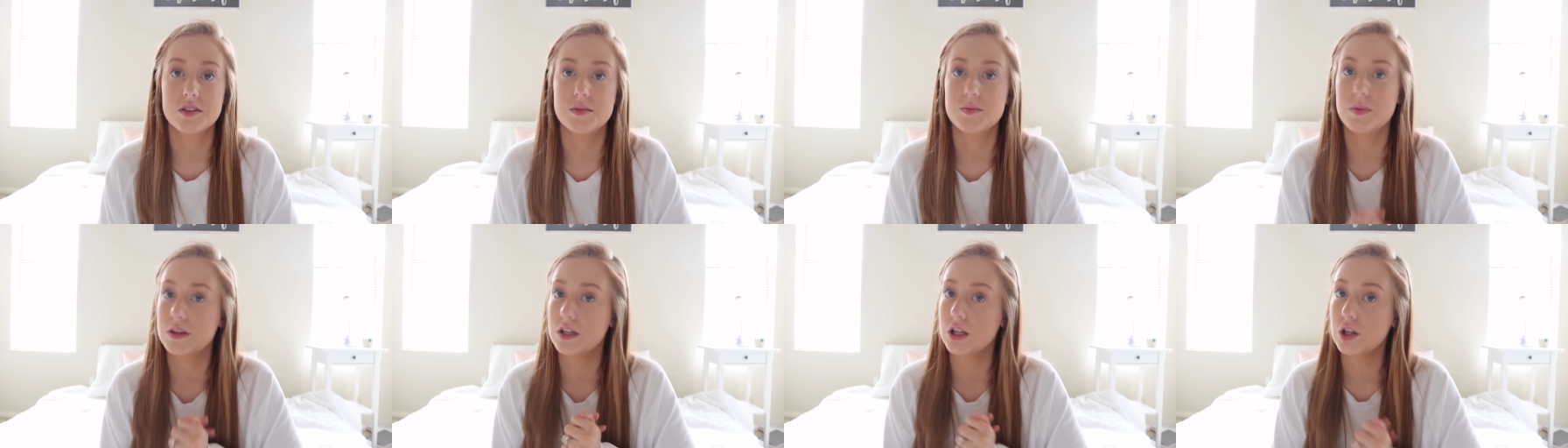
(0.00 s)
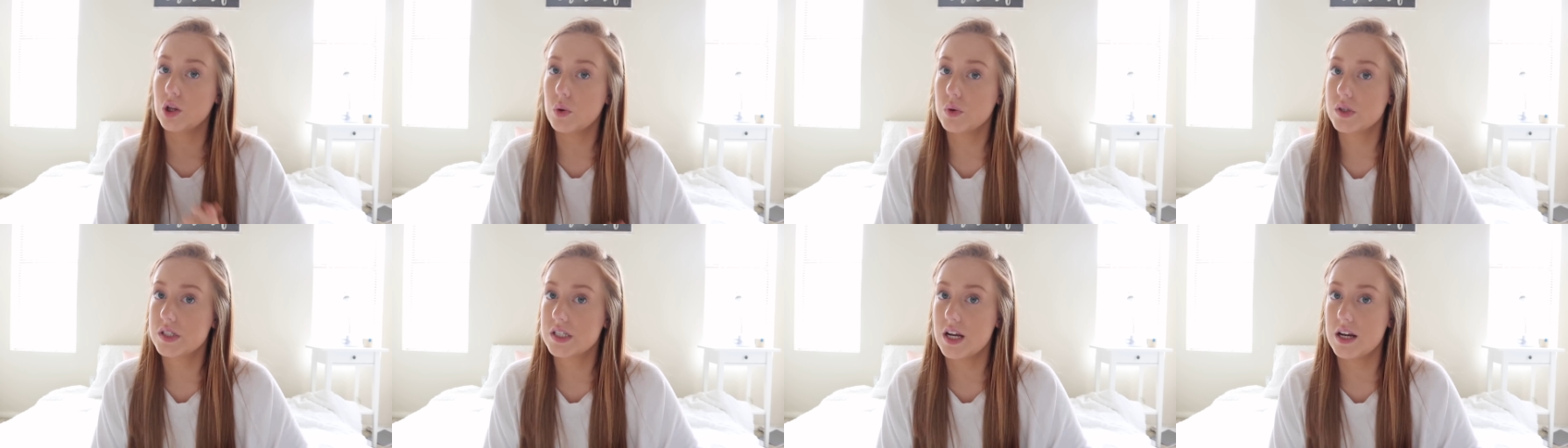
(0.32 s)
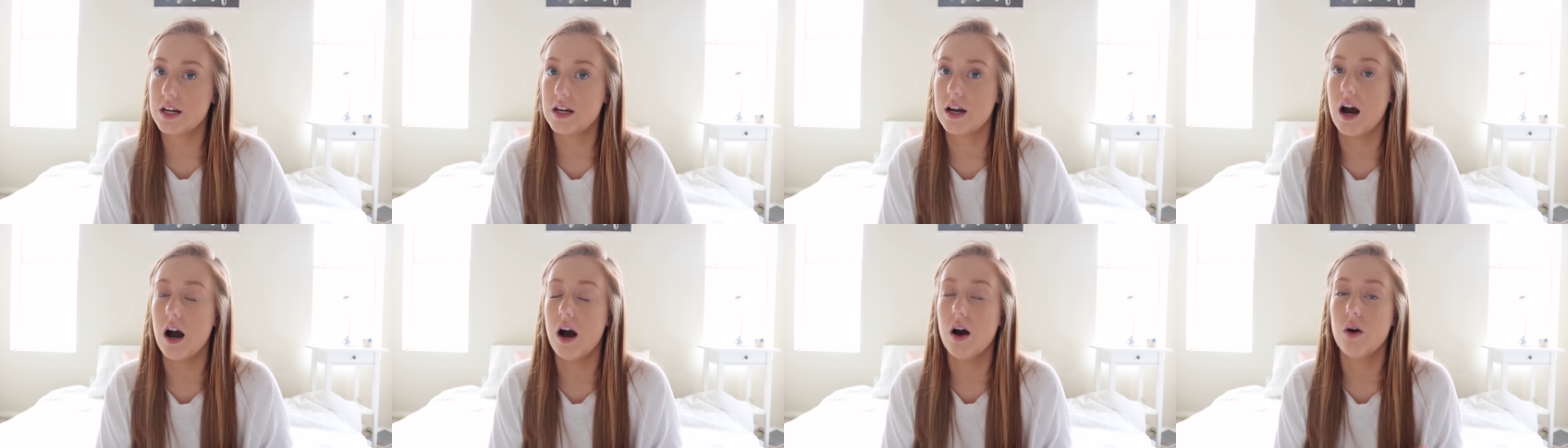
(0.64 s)
but the lowest I
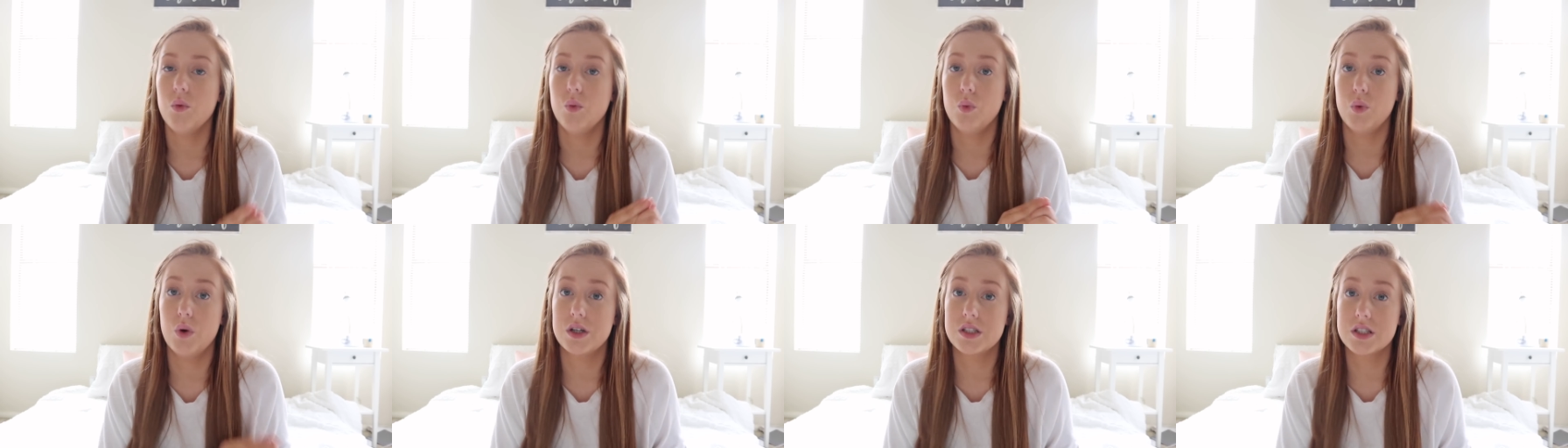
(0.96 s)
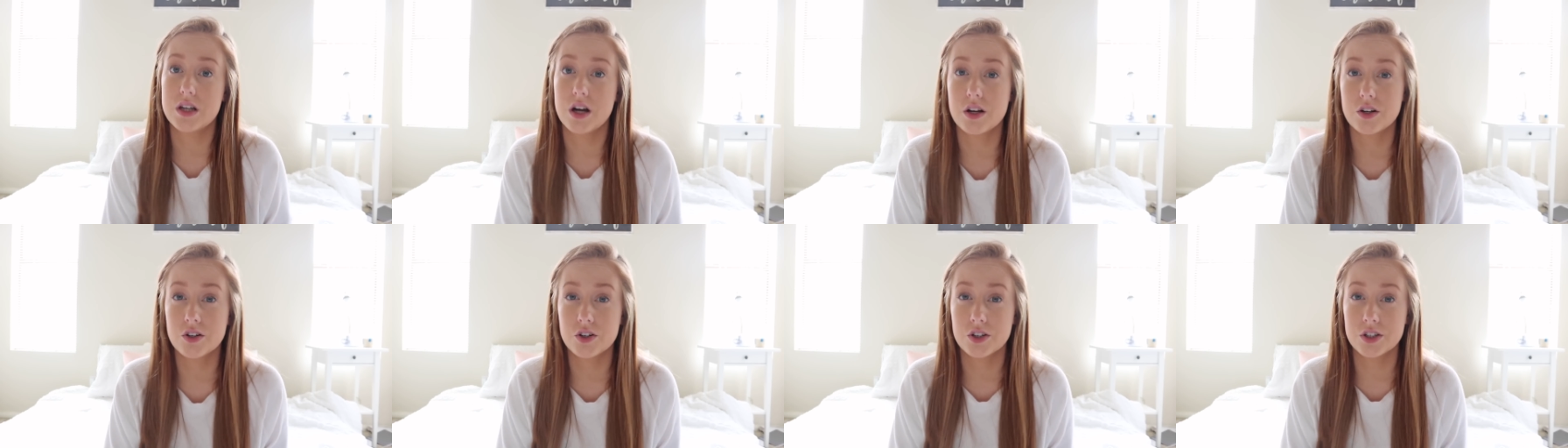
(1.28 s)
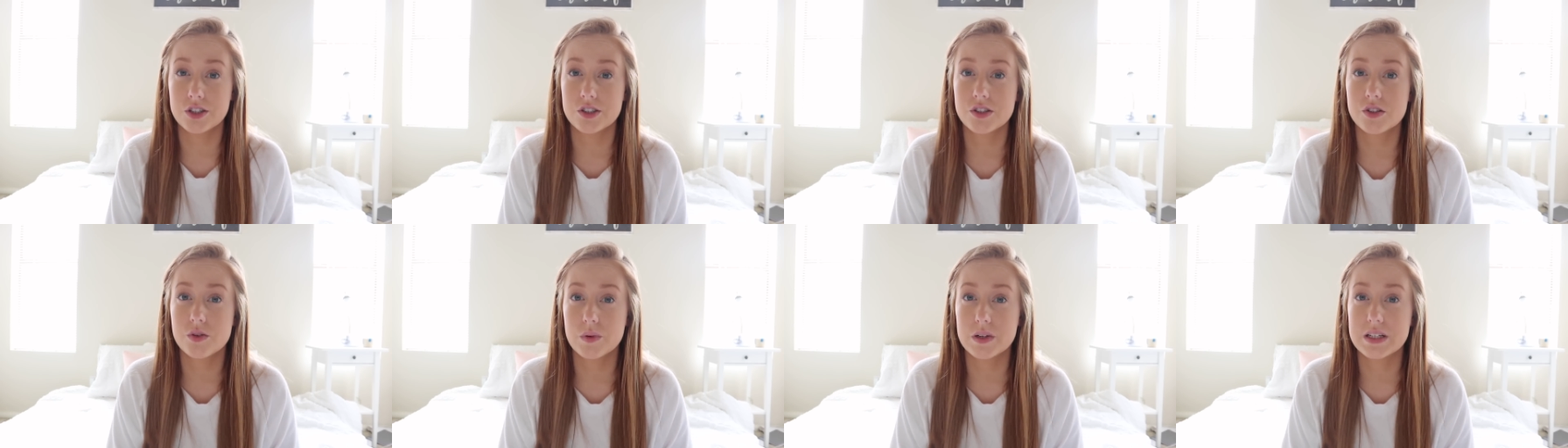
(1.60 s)
got was
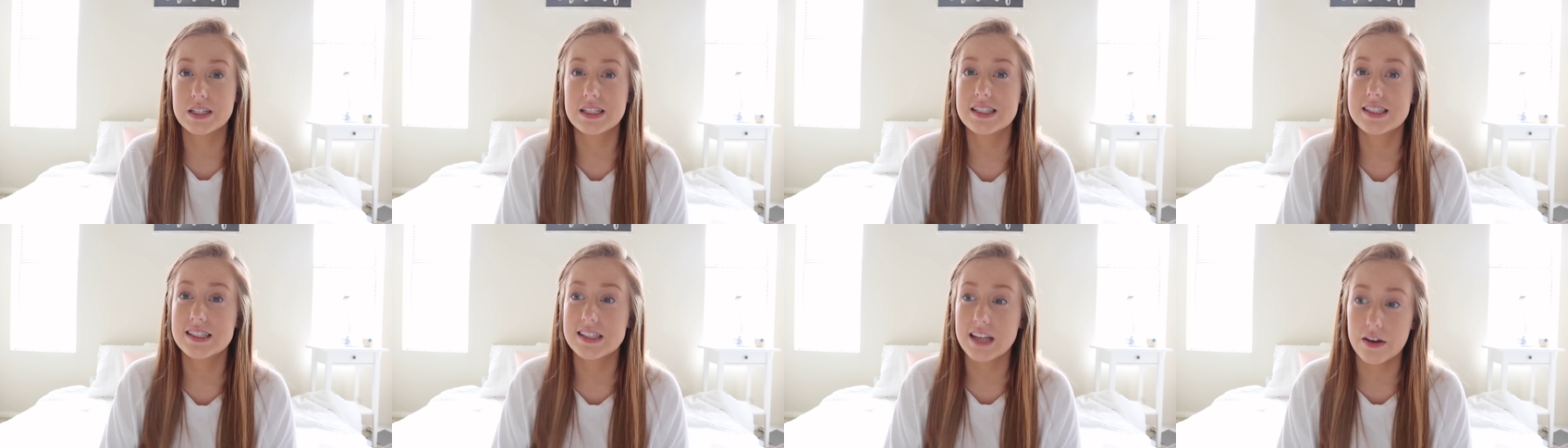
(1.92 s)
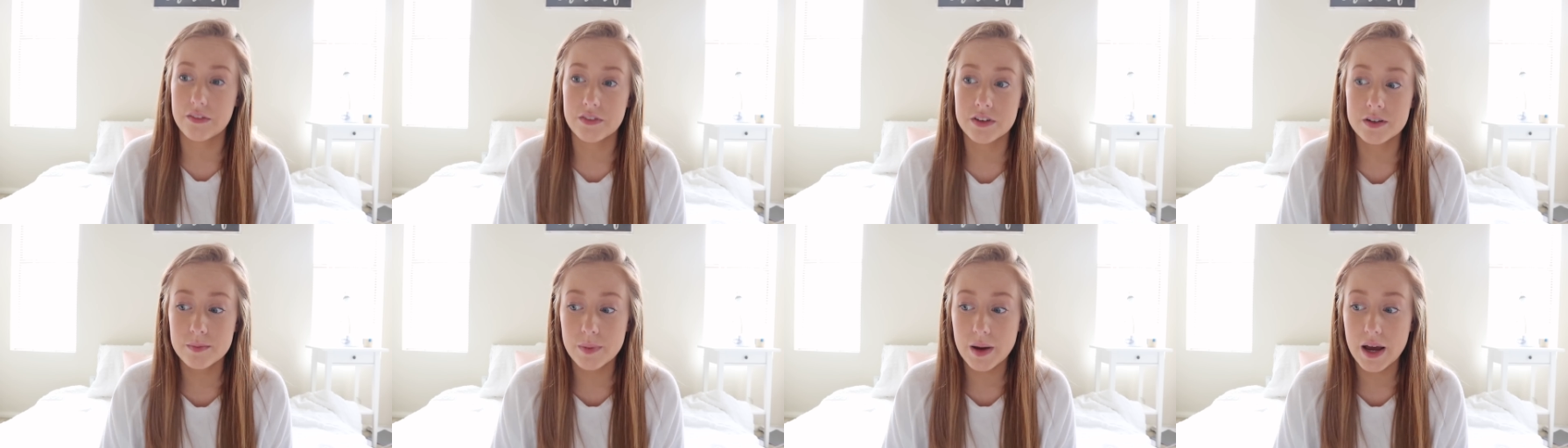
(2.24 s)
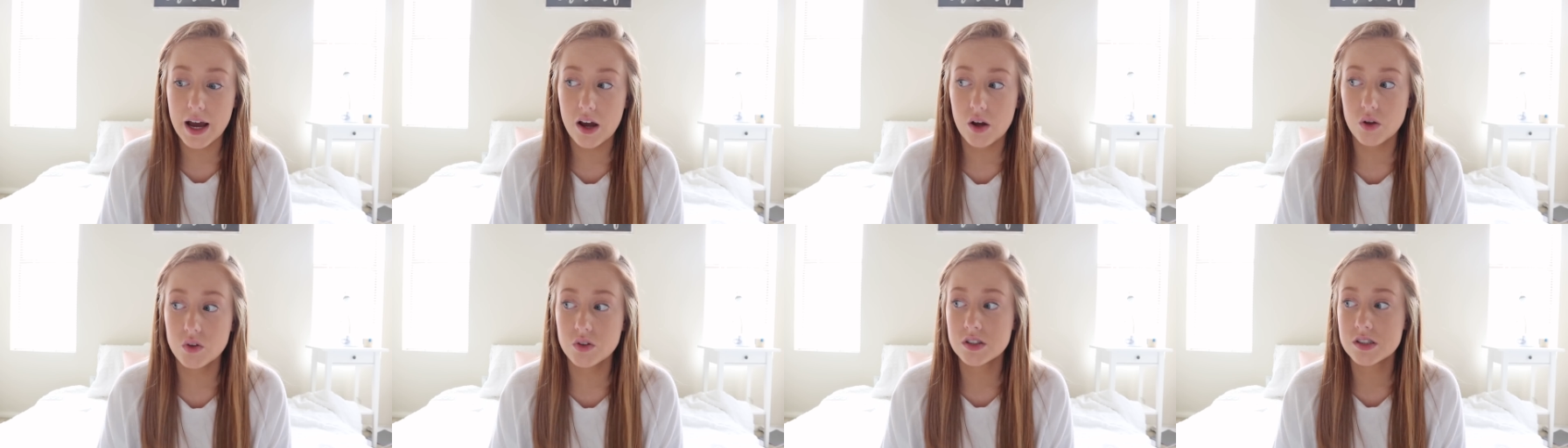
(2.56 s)
127
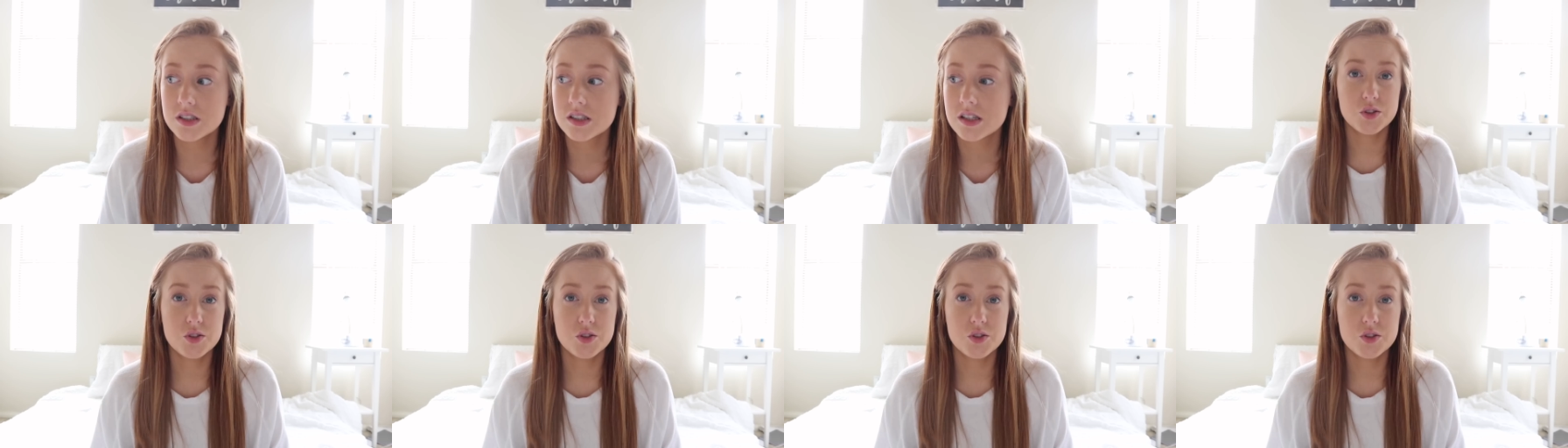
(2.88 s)
pounds.